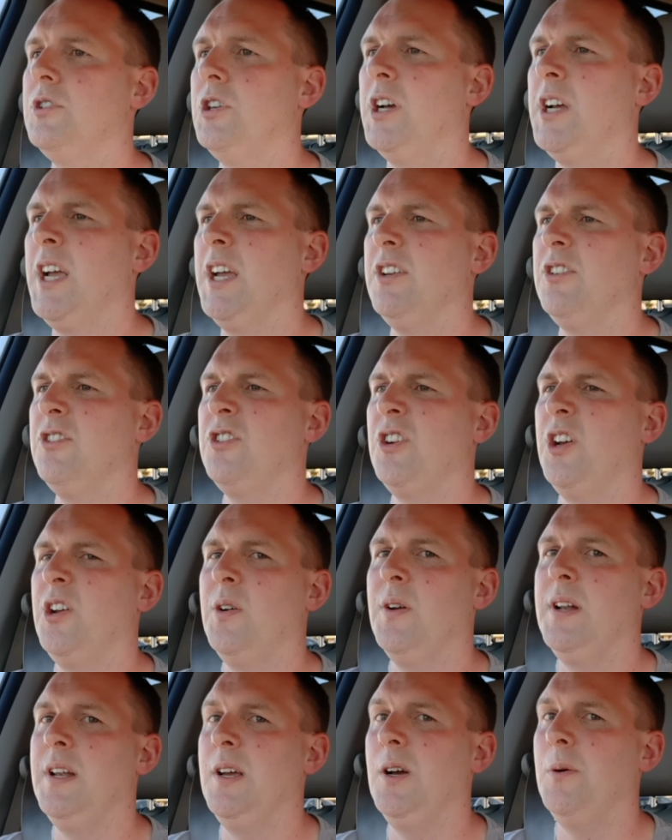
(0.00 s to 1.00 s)
So I get to show
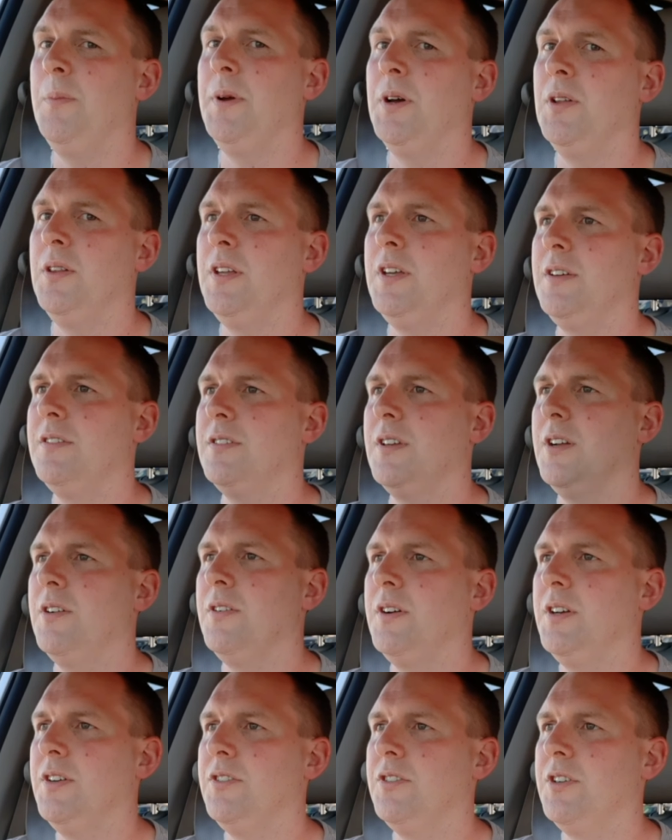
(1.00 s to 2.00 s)
you a little bit on the
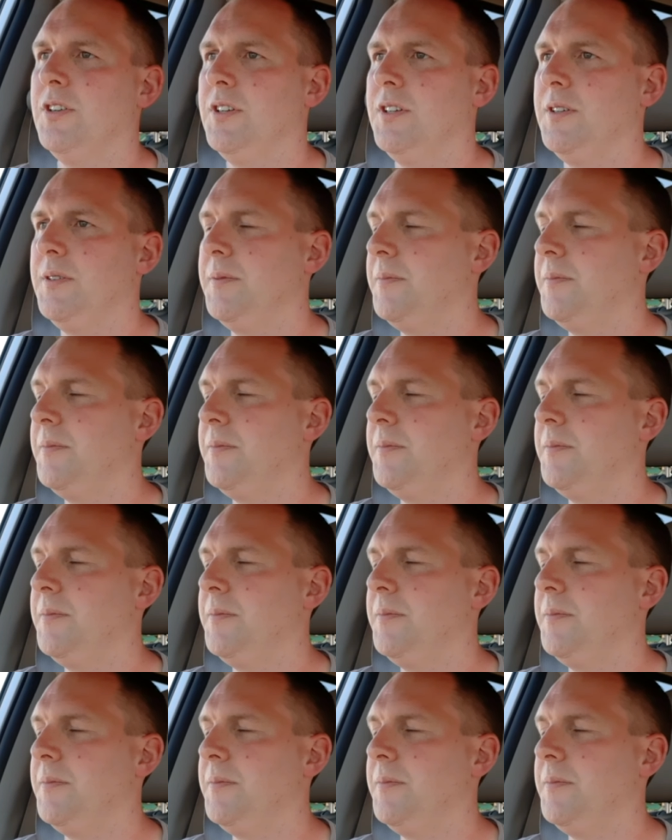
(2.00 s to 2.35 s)
acceleration.